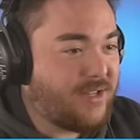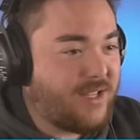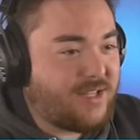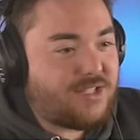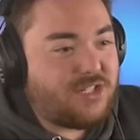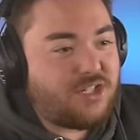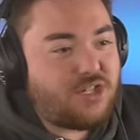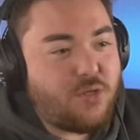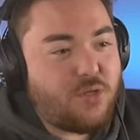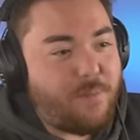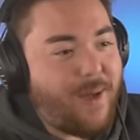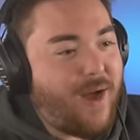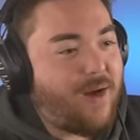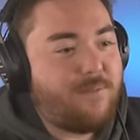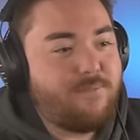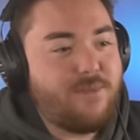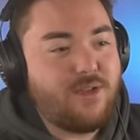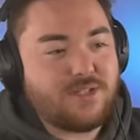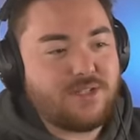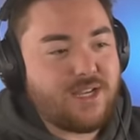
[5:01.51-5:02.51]
Let's just do the
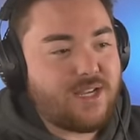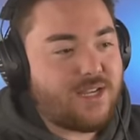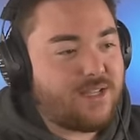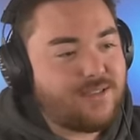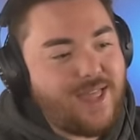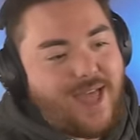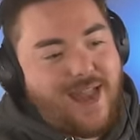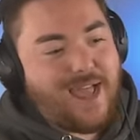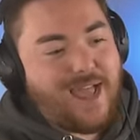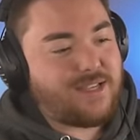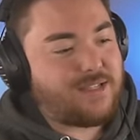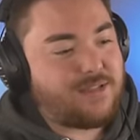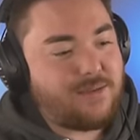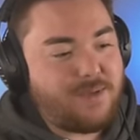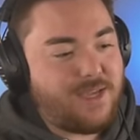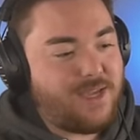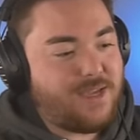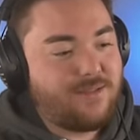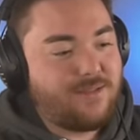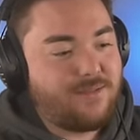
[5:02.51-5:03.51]
power of music. The that has to
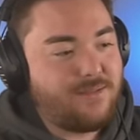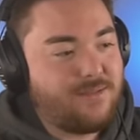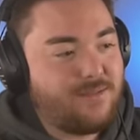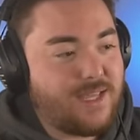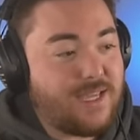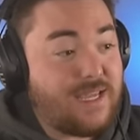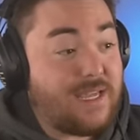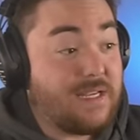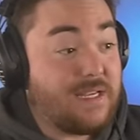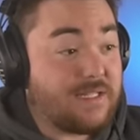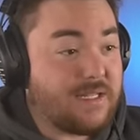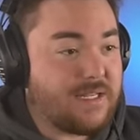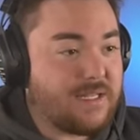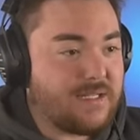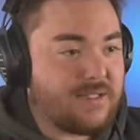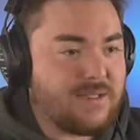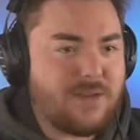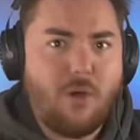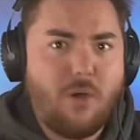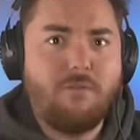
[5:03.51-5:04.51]
be the
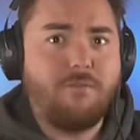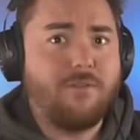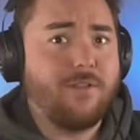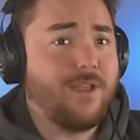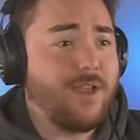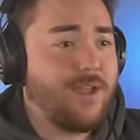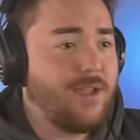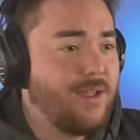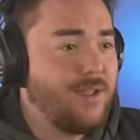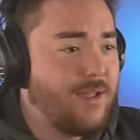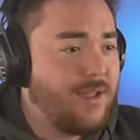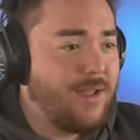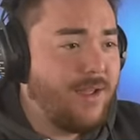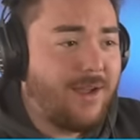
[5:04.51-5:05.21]
easiest, music. hopefully.